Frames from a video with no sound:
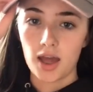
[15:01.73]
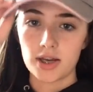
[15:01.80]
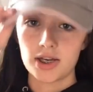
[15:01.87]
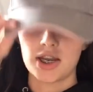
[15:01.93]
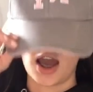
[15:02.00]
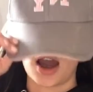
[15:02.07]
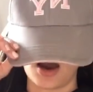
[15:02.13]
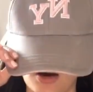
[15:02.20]

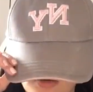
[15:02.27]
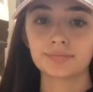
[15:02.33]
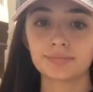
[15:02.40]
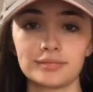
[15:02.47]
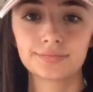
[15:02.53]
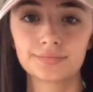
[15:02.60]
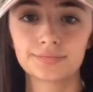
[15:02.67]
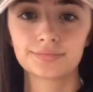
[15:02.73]
genuinely
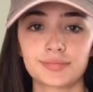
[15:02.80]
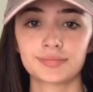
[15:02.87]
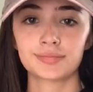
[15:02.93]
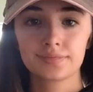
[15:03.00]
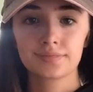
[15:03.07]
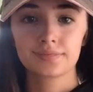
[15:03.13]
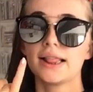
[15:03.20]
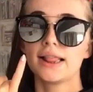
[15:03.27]
sad that this
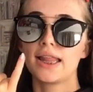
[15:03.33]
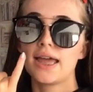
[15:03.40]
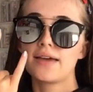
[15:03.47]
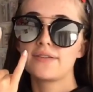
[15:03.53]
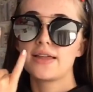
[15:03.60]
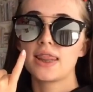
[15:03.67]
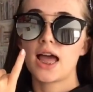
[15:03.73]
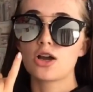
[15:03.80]
one got
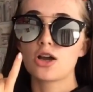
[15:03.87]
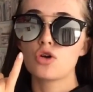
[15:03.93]
copyrighted